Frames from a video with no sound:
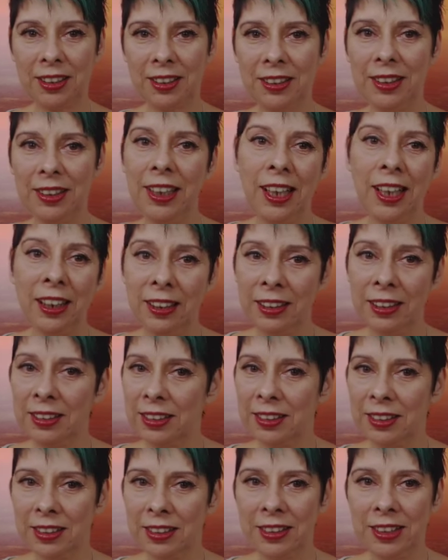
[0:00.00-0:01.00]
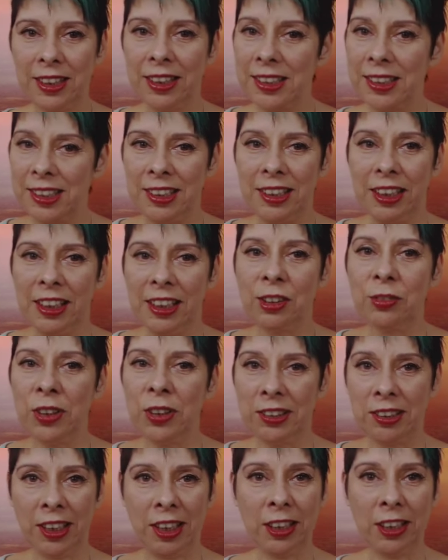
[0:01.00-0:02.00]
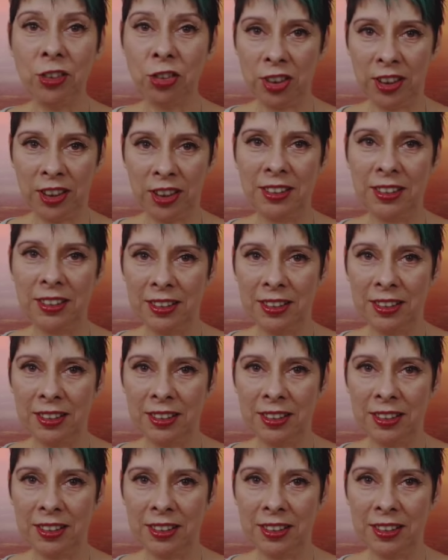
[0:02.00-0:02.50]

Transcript: Yeah. That's the invitation.